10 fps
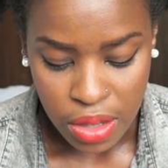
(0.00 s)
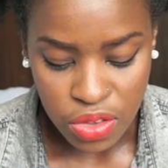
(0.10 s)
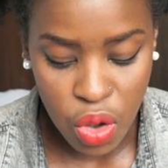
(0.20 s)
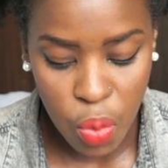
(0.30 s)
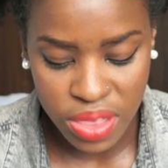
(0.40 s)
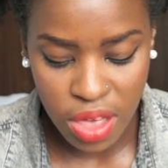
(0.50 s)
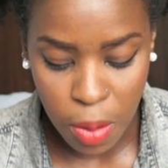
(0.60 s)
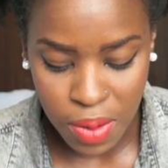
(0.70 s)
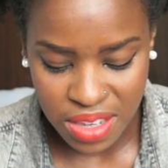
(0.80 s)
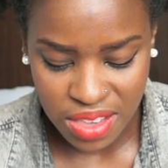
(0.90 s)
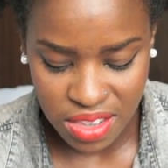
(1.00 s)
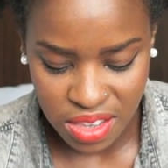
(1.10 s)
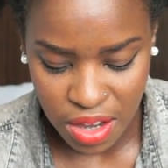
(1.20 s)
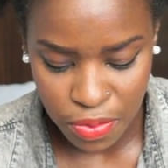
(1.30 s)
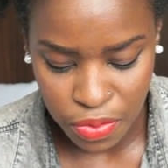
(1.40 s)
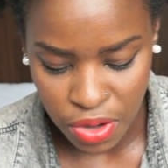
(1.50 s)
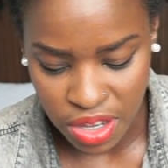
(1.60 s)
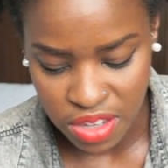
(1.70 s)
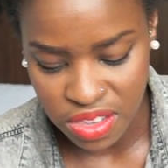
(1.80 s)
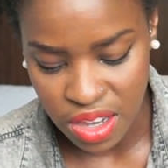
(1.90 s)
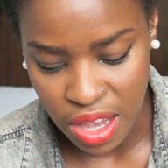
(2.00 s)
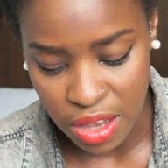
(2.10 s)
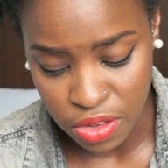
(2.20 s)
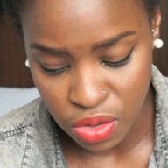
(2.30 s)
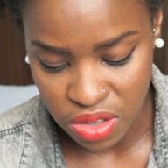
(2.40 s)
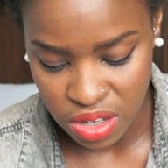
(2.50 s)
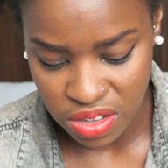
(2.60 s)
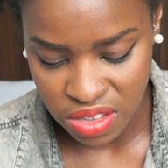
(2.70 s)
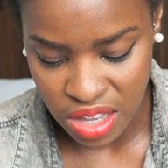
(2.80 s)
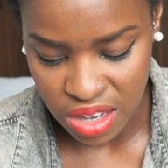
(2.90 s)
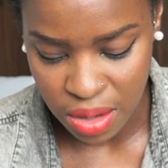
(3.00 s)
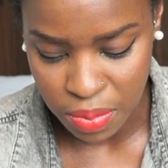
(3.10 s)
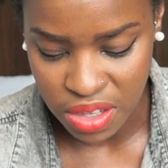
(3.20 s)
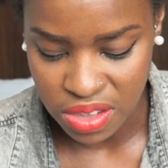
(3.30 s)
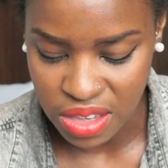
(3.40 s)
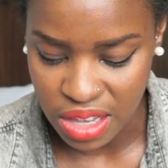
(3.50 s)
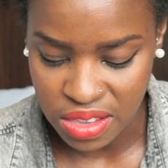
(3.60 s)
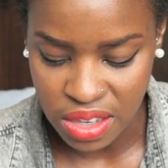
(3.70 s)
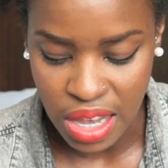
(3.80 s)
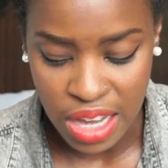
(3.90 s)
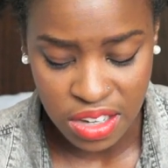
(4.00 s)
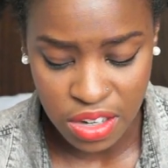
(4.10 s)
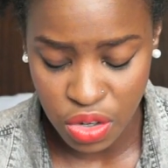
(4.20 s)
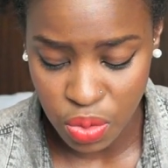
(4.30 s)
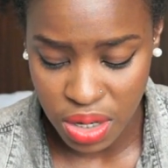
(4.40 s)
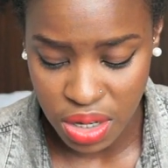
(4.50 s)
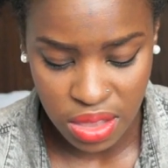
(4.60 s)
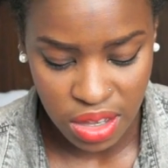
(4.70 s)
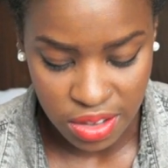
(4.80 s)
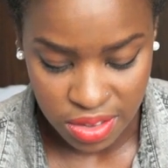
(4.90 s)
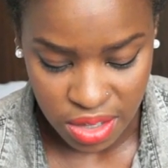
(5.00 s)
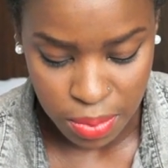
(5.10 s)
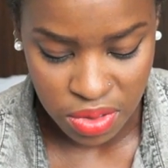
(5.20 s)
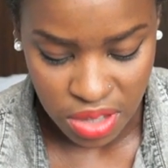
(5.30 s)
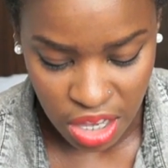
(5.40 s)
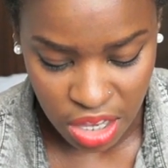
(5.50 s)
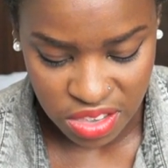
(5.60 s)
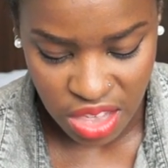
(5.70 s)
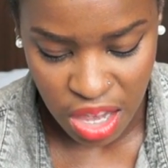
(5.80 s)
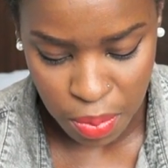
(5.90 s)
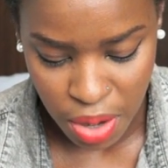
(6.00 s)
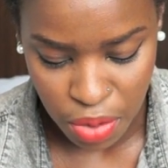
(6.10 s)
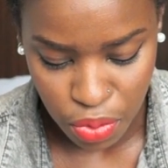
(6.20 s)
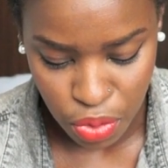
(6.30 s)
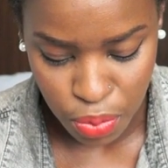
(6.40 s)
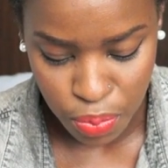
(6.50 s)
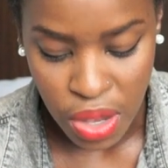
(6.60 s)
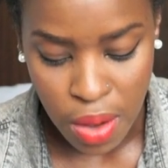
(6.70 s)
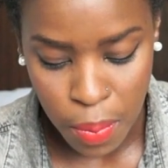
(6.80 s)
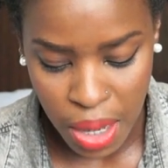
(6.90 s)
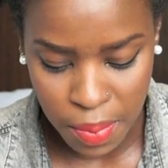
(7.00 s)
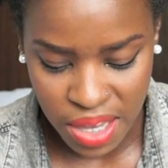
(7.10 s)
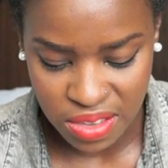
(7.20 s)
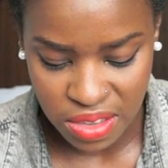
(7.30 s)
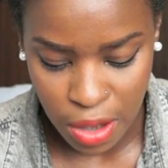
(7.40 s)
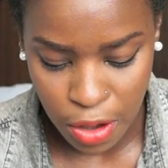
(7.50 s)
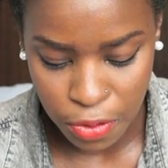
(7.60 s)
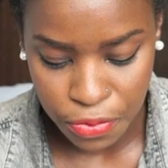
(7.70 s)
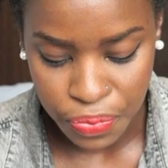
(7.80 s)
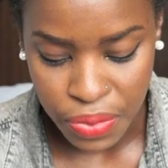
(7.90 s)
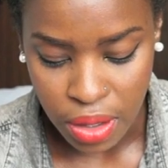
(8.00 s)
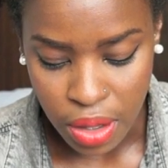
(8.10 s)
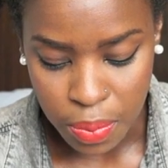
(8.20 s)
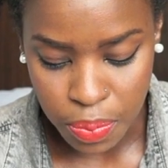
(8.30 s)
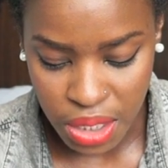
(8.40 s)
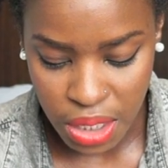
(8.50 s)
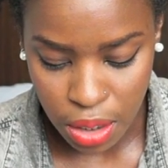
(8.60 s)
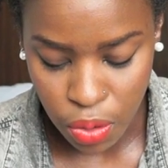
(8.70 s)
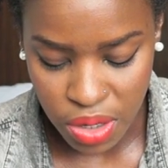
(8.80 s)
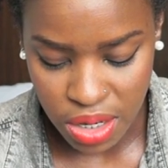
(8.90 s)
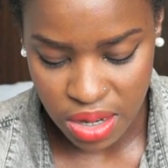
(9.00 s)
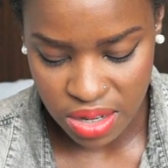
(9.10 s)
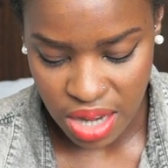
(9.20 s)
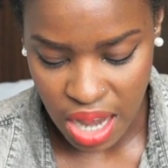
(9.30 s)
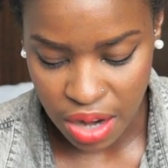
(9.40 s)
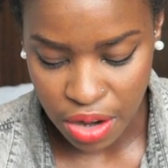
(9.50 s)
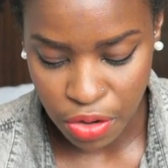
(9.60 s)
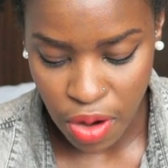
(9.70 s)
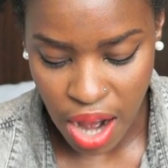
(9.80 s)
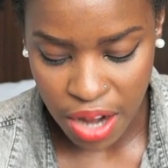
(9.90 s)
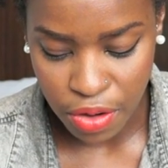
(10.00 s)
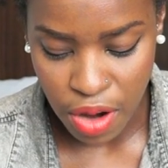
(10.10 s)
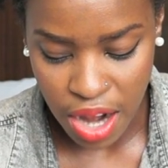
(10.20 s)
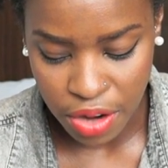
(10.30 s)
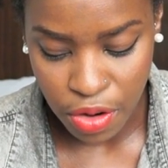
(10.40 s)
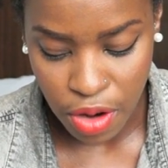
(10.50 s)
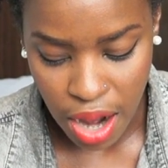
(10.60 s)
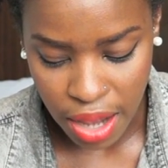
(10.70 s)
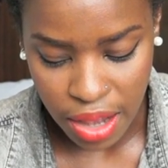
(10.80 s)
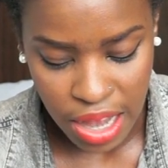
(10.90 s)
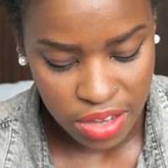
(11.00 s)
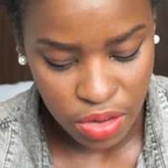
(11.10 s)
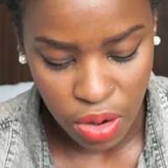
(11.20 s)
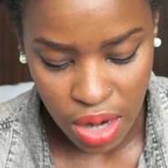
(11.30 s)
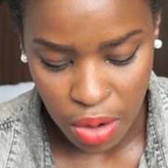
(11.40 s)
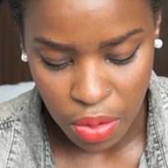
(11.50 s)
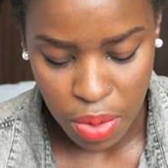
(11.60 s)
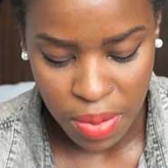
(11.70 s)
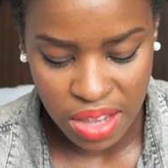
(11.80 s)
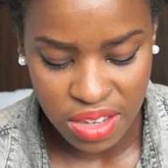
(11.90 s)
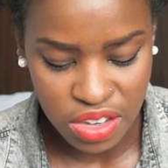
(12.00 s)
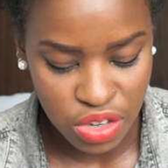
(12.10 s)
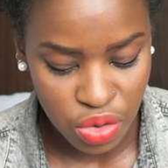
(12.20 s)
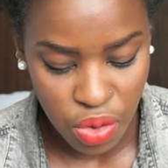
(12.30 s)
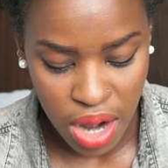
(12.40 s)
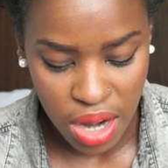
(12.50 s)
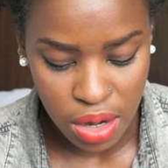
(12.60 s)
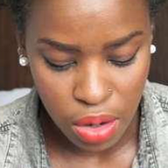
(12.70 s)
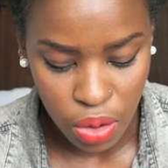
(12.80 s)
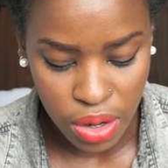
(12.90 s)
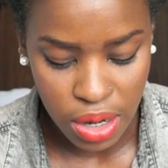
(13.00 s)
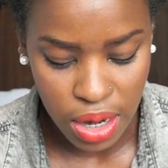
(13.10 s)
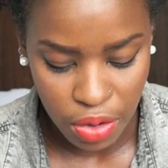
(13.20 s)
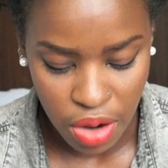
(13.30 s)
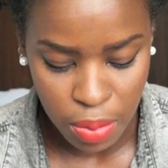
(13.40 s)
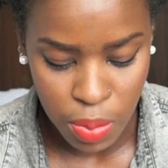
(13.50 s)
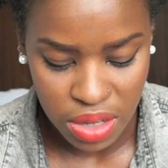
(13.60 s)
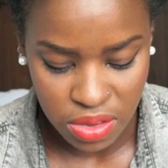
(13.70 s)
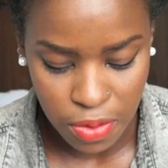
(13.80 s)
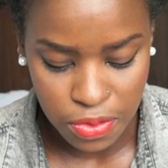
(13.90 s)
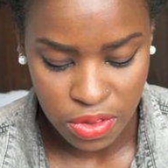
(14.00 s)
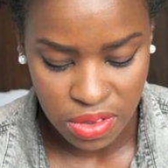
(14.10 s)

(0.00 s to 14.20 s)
so with helplessness in her voice, Susan stared at me, stating, "I didn't do anything except stay in my room by myself, be alone in the dark, cry. All I remember is I just cried a lot, and I cried myself to